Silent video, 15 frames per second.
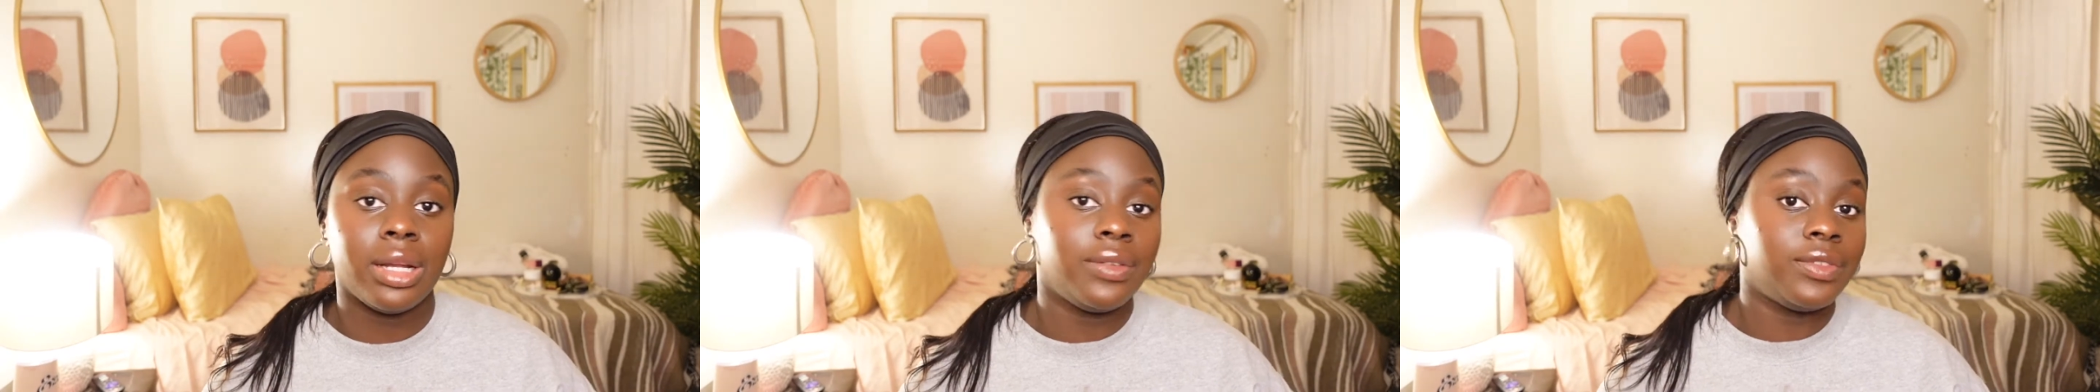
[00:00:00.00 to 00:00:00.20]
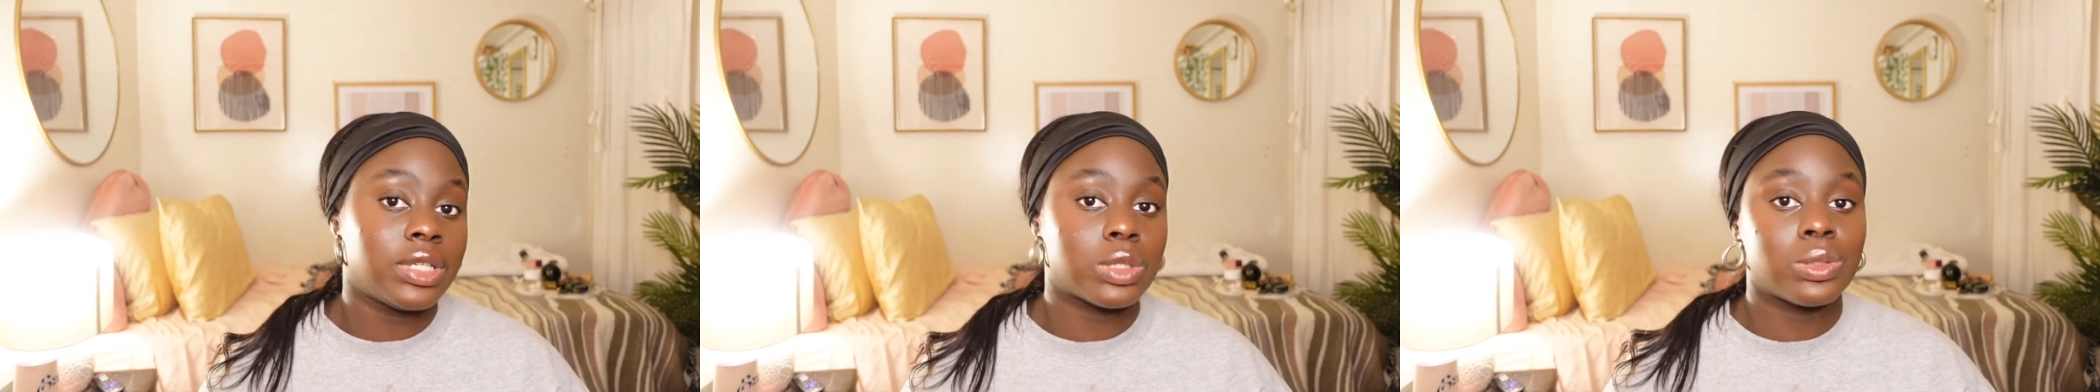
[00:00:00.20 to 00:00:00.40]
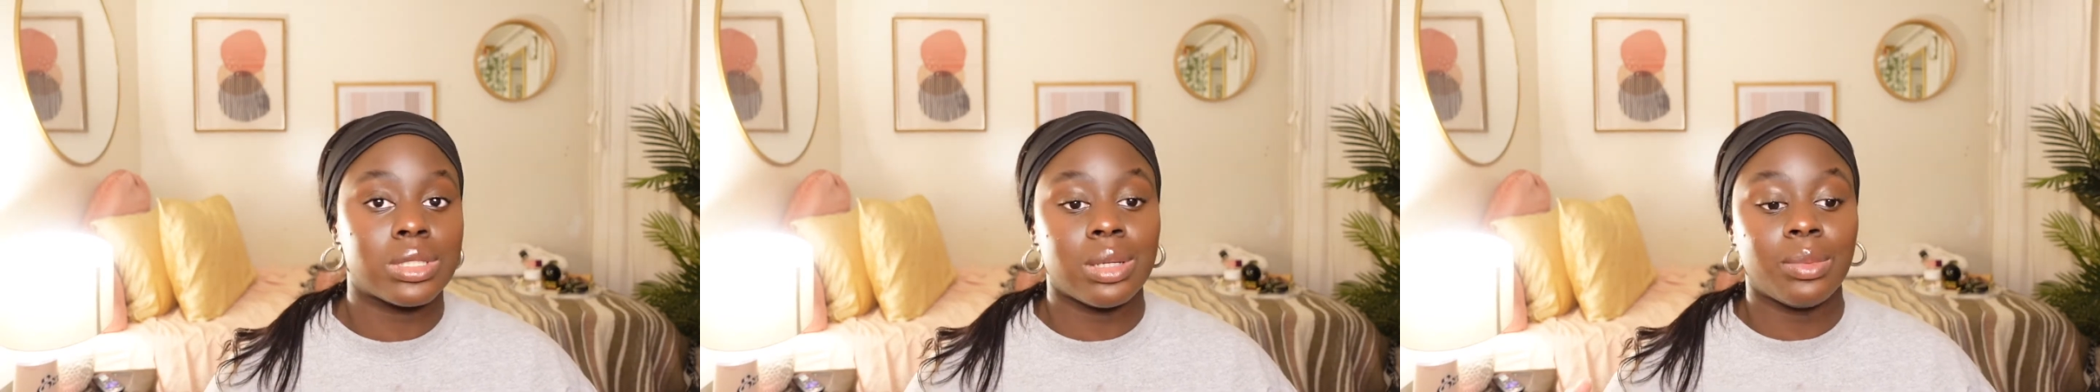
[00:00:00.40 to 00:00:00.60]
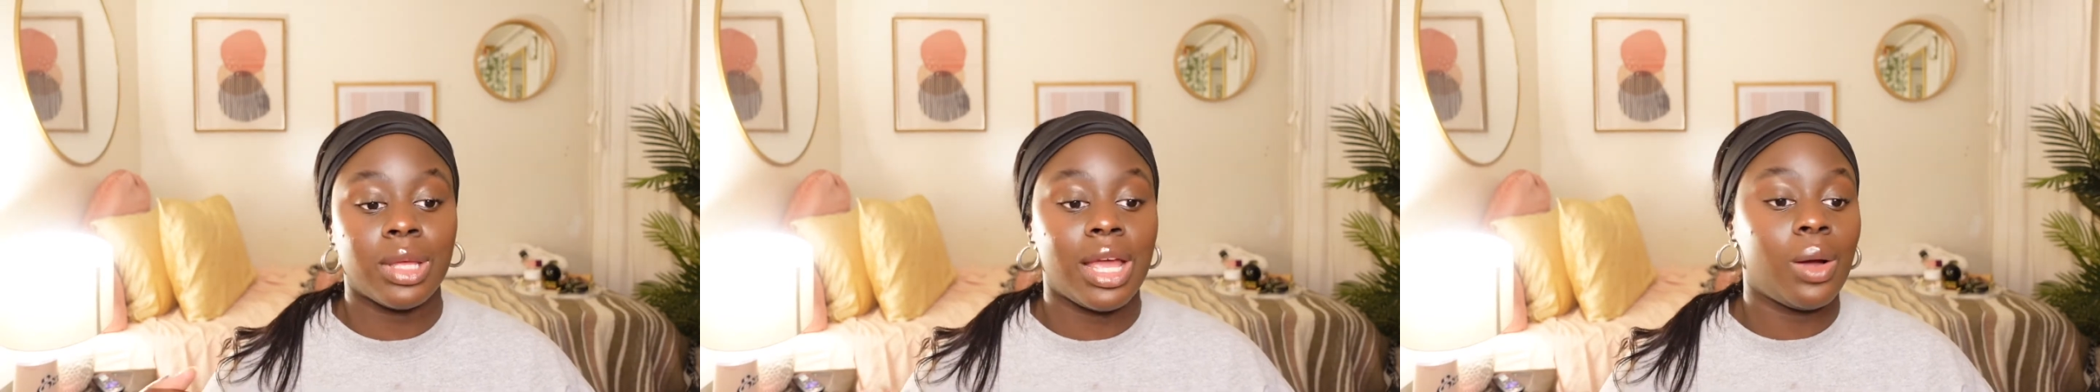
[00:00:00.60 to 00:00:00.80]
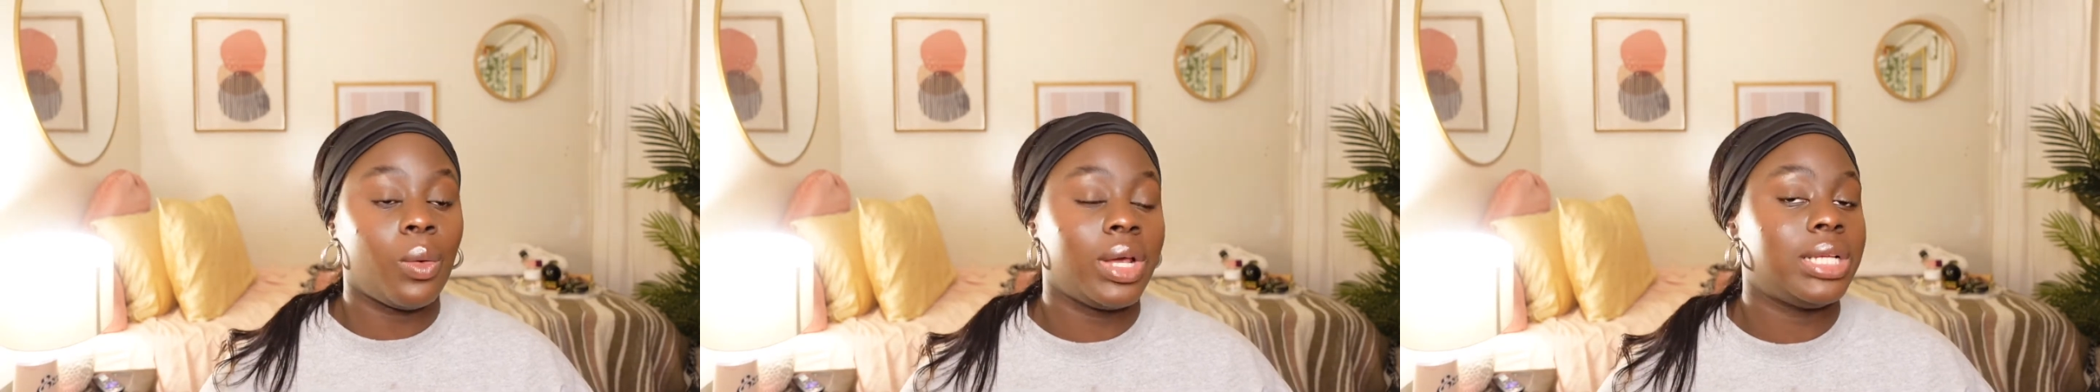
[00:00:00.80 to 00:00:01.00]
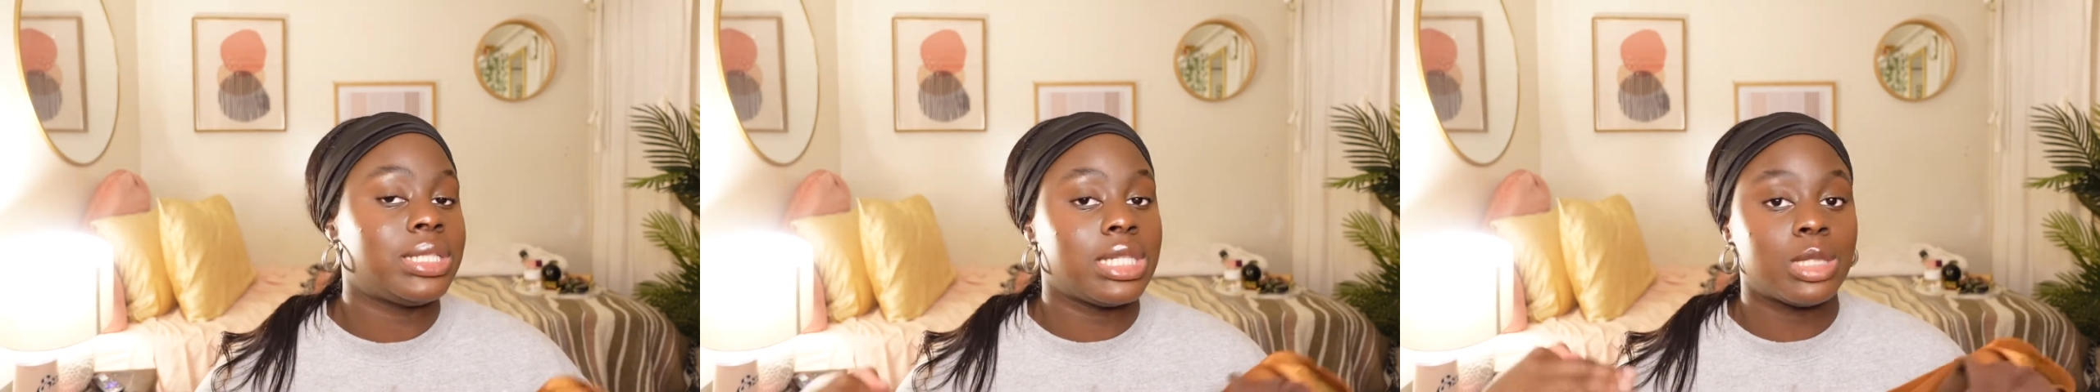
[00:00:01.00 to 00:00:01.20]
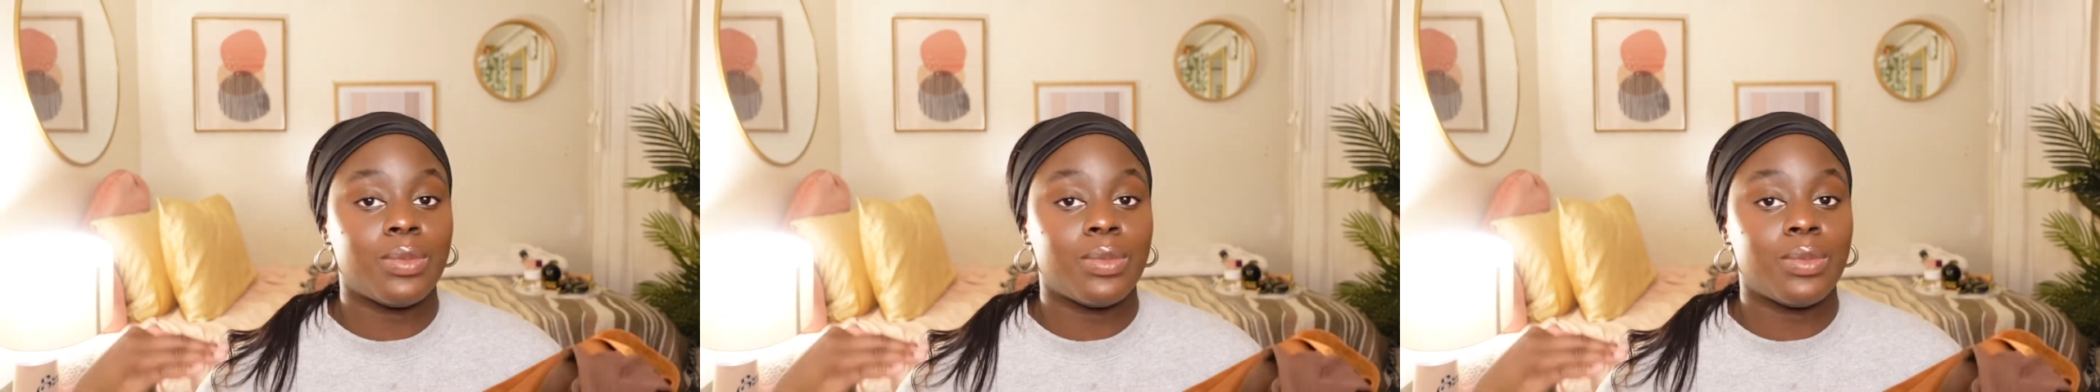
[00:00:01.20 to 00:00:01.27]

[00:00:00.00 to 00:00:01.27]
if this was something I wanted to